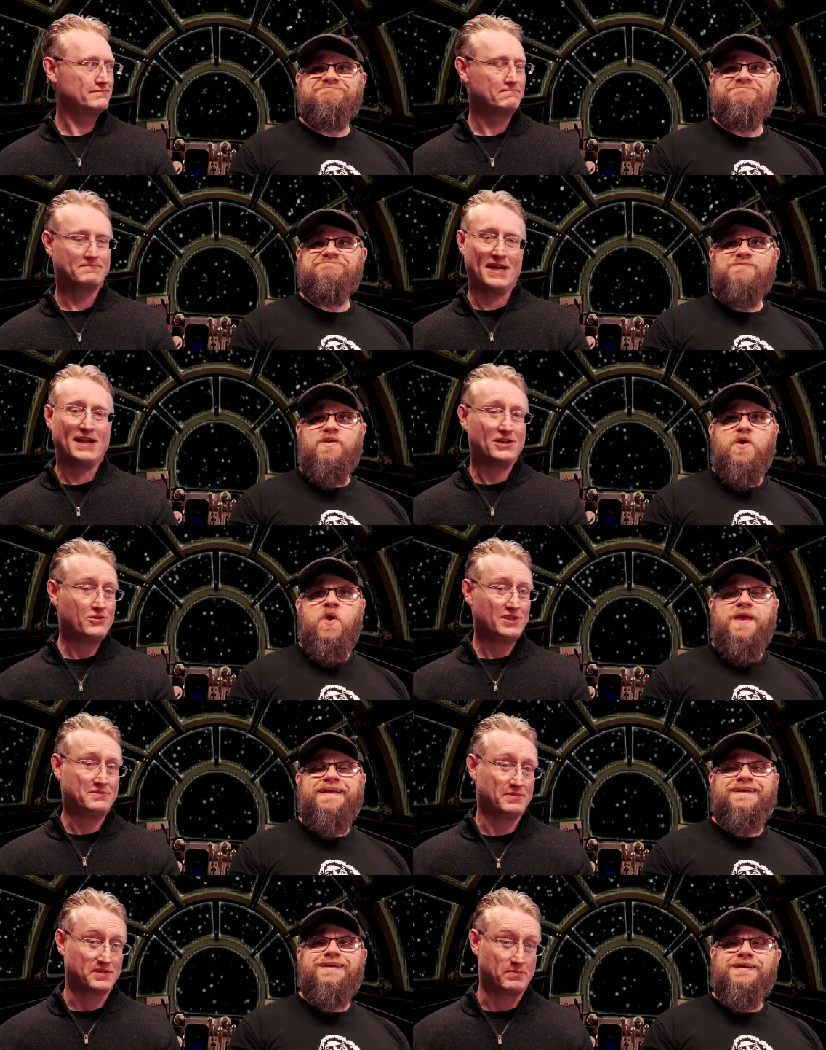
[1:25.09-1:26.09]
Speaker 1: Not
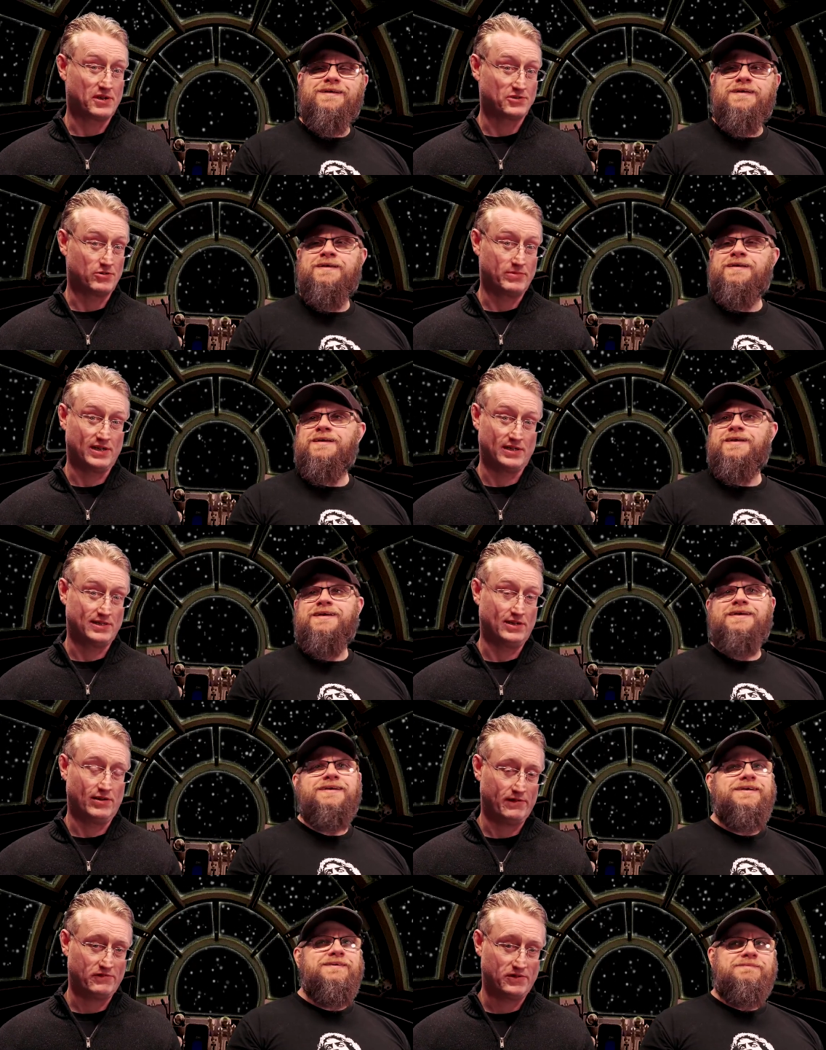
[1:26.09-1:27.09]
Christmas special because they
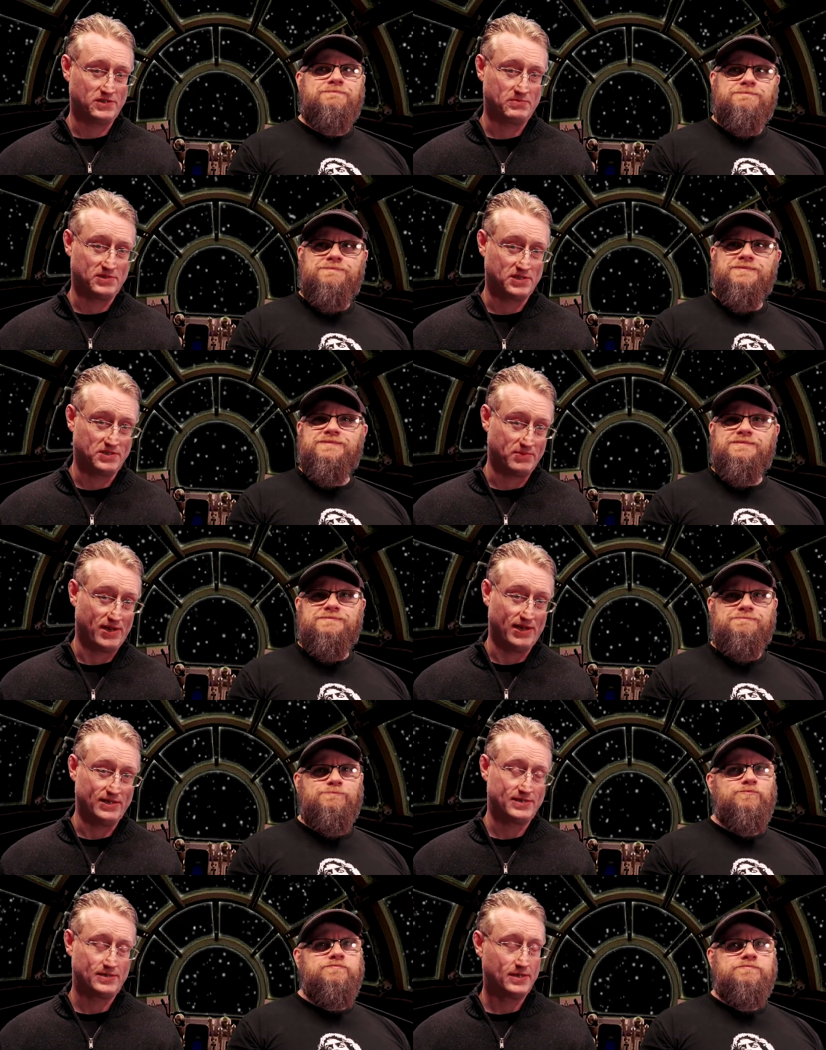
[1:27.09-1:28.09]
don't have Christmas in space.